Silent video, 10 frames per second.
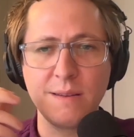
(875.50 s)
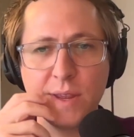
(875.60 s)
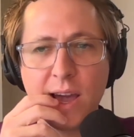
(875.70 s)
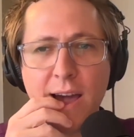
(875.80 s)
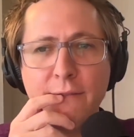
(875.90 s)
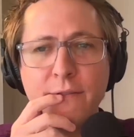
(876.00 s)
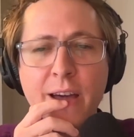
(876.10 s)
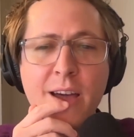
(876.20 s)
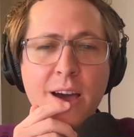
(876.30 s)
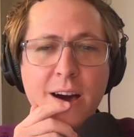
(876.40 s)
in Beehive.
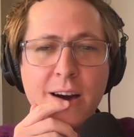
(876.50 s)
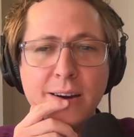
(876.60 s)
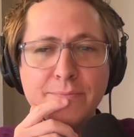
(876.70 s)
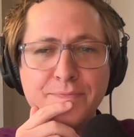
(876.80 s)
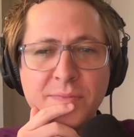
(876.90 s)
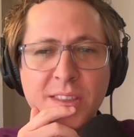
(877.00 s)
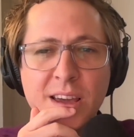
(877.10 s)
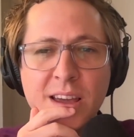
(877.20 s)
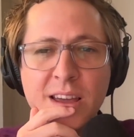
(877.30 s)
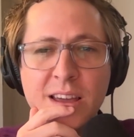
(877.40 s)

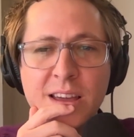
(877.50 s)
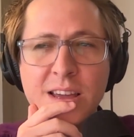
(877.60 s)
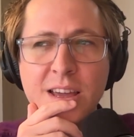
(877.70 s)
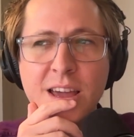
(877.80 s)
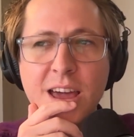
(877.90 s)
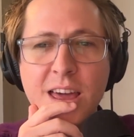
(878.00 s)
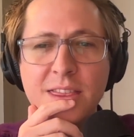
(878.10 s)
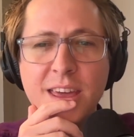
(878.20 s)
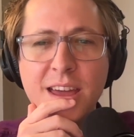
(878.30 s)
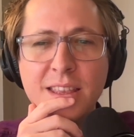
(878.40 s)

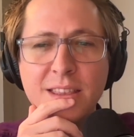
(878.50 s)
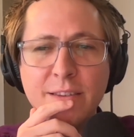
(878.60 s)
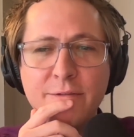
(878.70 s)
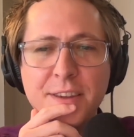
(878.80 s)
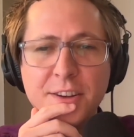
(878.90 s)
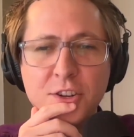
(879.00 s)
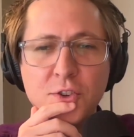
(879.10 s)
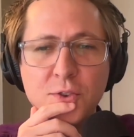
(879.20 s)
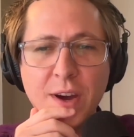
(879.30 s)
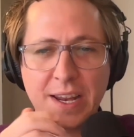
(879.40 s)
And then the
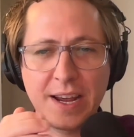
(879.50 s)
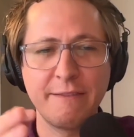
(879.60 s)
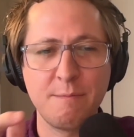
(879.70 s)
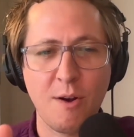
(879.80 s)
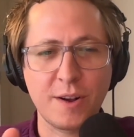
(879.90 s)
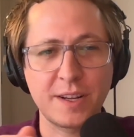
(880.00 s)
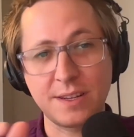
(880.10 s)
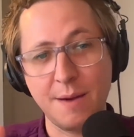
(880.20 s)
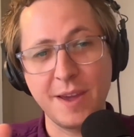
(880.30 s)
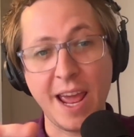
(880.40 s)
V2 I kind of mark as
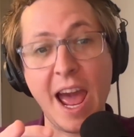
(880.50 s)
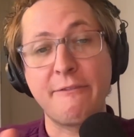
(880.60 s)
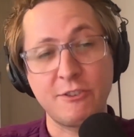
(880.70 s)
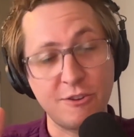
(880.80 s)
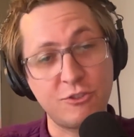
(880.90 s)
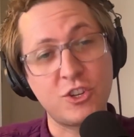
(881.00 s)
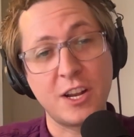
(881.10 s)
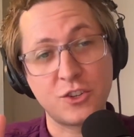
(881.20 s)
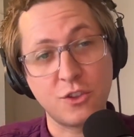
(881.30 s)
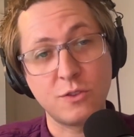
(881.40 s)
coming after you
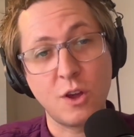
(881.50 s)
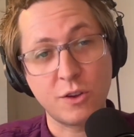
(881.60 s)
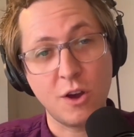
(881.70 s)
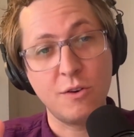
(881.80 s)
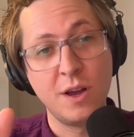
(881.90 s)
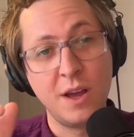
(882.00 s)
changed the logo